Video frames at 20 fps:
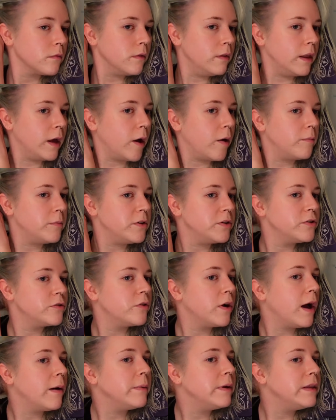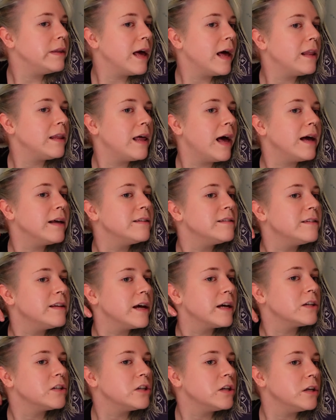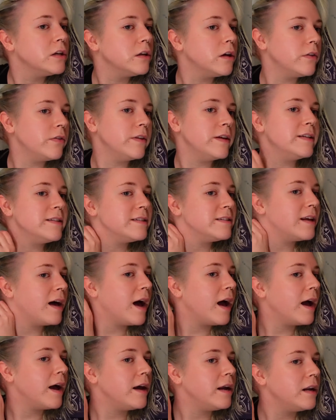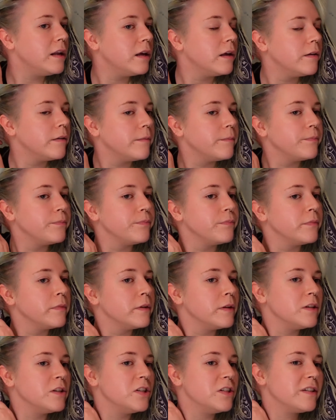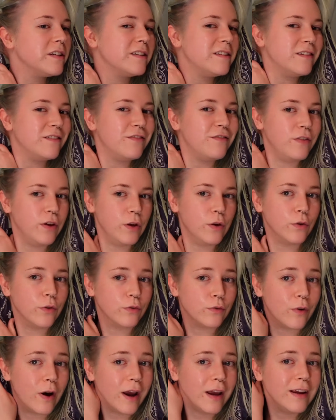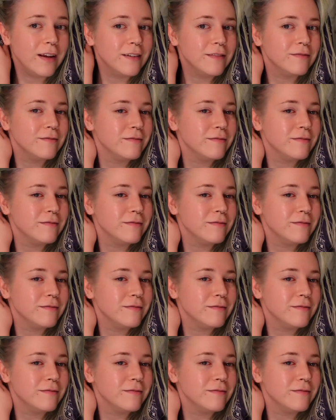Now I'm just grabbing that last section on this side, just because it feels right.